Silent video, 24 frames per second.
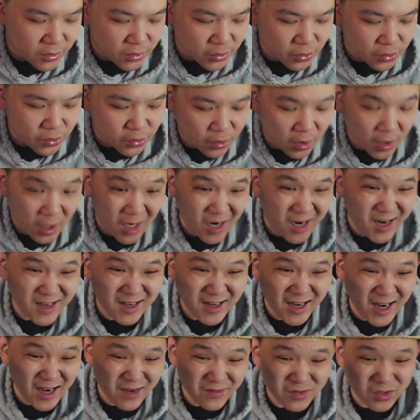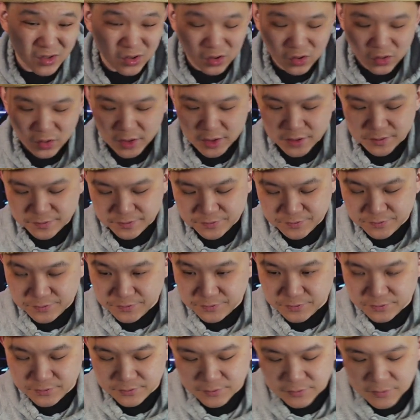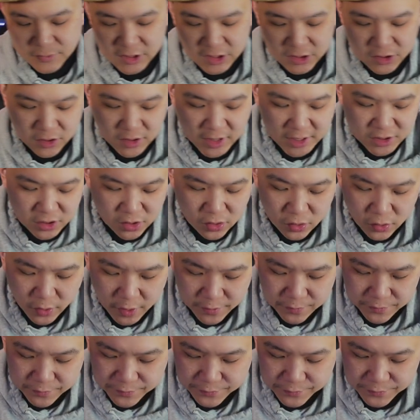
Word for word: you kind of have to glue it. So let's glue it.